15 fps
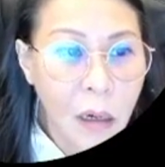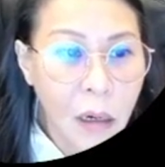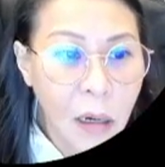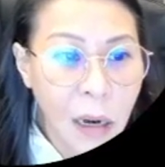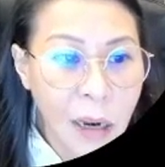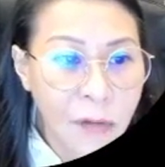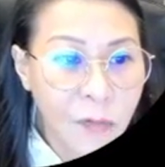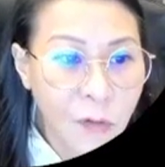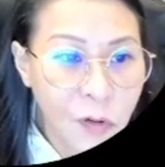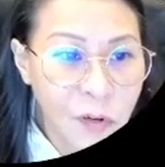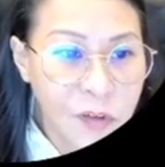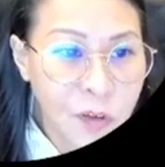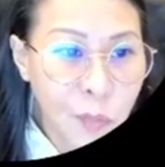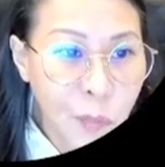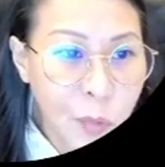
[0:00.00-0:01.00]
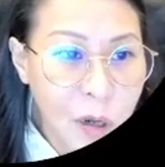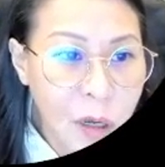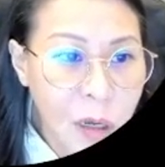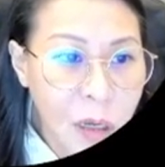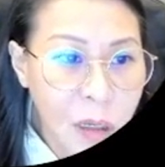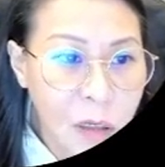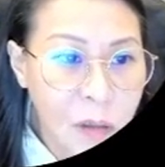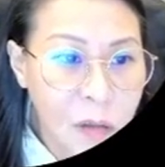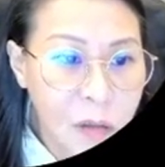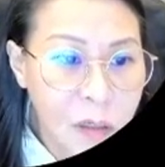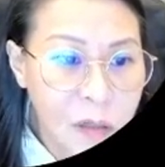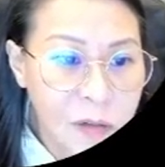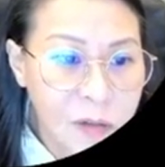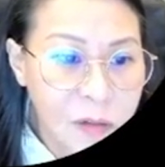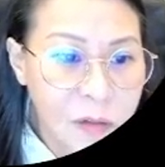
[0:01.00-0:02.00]
like for example
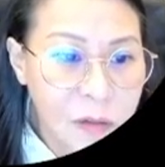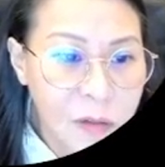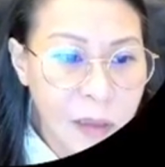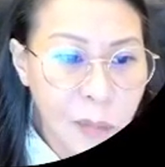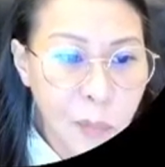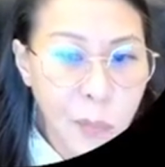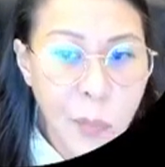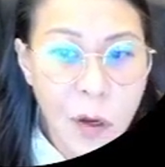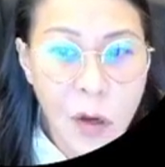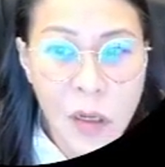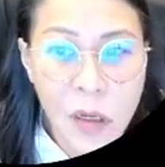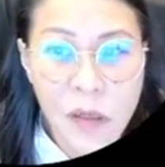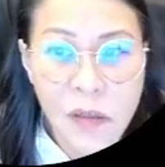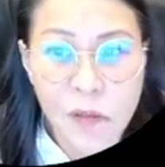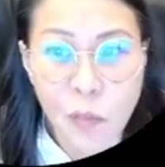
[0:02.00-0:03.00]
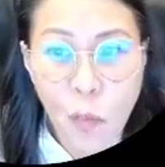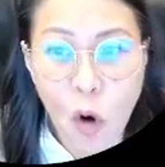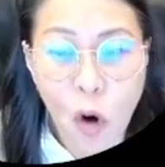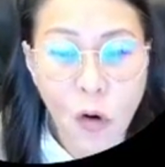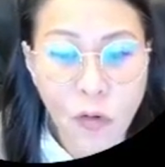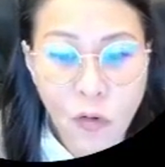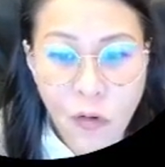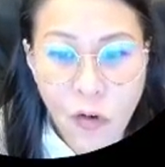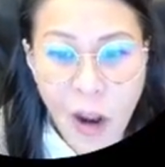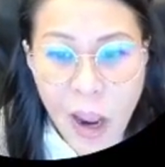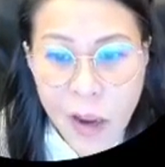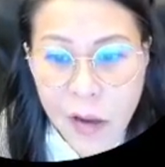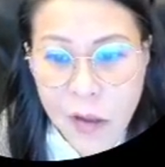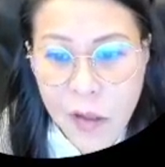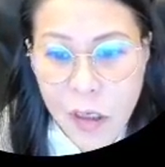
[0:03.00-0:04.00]
this sample is born
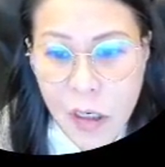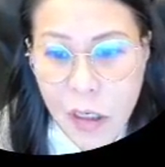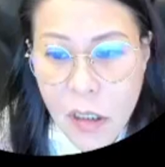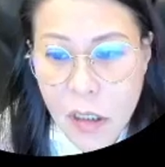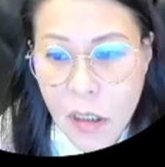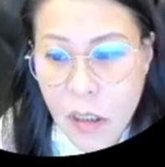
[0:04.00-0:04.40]
dragon year